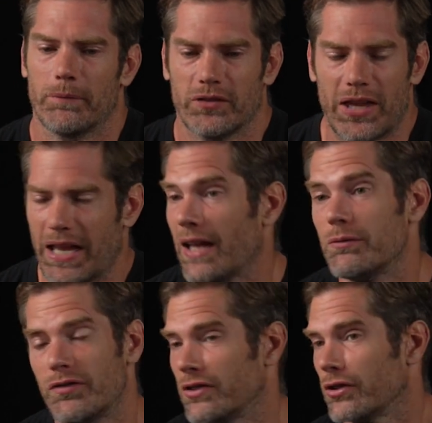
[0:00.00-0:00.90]
They
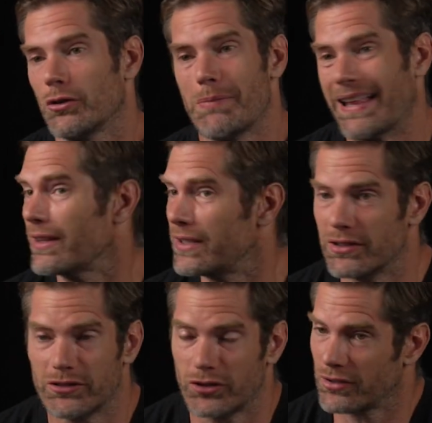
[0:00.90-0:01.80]
had physical
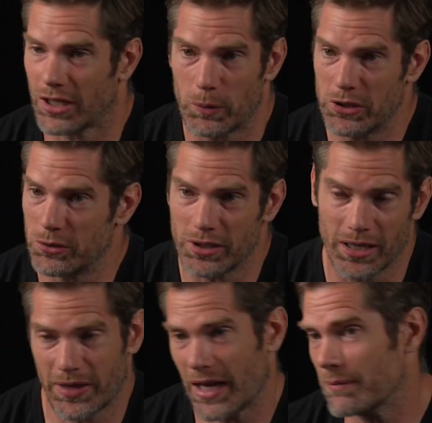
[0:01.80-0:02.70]
maladies just like we do today.
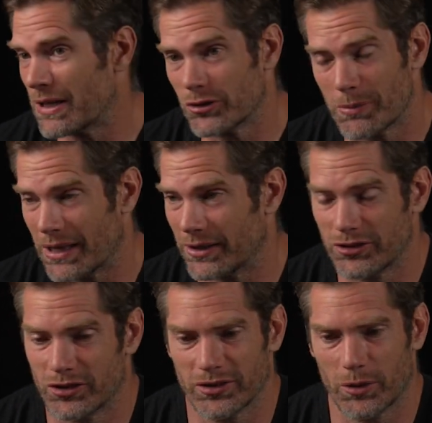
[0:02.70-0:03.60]
They had mental maladies
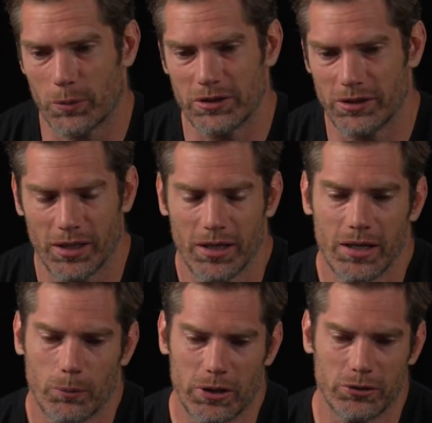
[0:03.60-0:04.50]
just like we
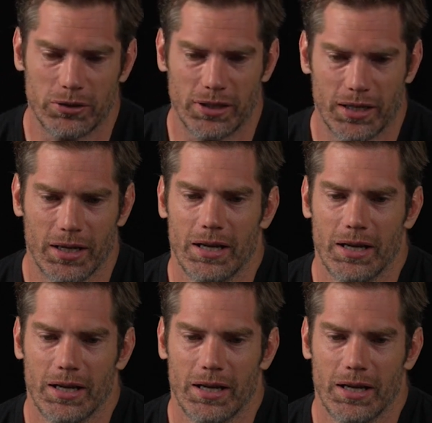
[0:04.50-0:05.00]
do today.